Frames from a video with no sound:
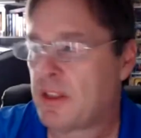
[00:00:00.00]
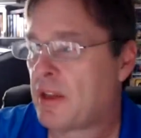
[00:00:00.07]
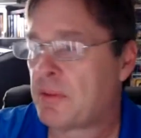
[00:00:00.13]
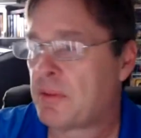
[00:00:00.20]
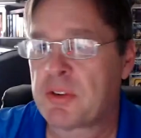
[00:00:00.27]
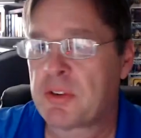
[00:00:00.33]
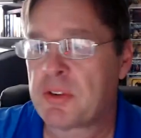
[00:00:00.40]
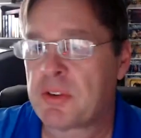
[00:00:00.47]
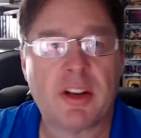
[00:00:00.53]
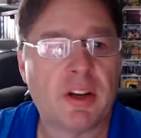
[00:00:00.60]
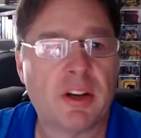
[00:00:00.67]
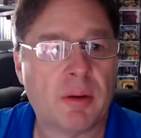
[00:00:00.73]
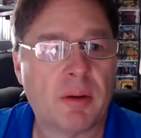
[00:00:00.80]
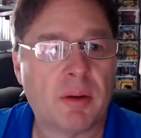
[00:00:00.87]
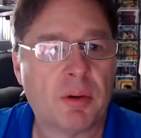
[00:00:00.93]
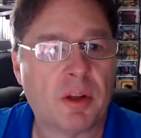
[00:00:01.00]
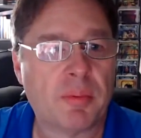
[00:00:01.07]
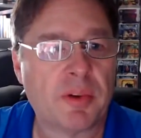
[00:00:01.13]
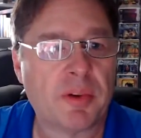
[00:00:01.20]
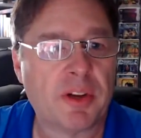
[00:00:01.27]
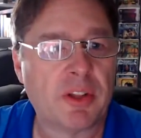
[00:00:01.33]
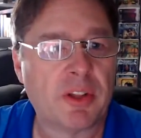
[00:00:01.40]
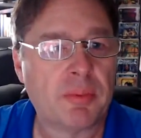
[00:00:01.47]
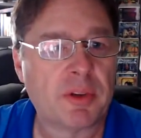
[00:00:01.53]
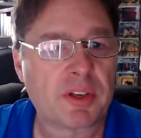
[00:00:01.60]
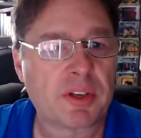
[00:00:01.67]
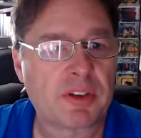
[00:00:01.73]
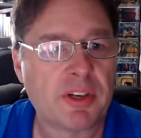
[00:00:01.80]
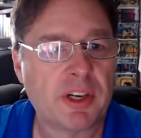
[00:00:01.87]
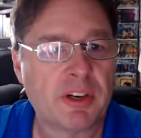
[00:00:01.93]
trying to pull up another
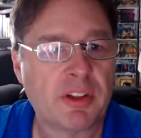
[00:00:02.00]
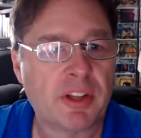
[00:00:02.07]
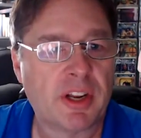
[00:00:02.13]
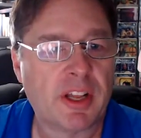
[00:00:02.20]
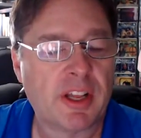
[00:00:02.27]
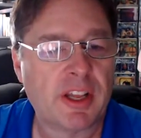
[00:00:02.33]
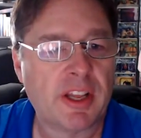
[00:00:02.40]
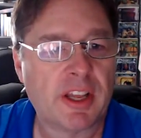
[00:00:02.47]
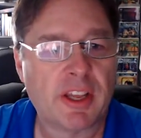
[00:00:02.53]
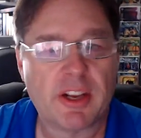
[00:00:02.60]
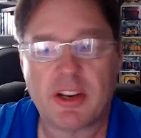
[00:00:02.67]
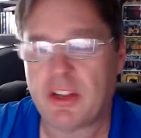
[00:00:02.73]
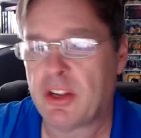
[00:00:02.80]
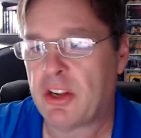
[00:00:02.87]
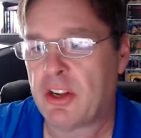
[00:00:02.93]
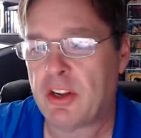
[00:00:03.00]
picture here that I had of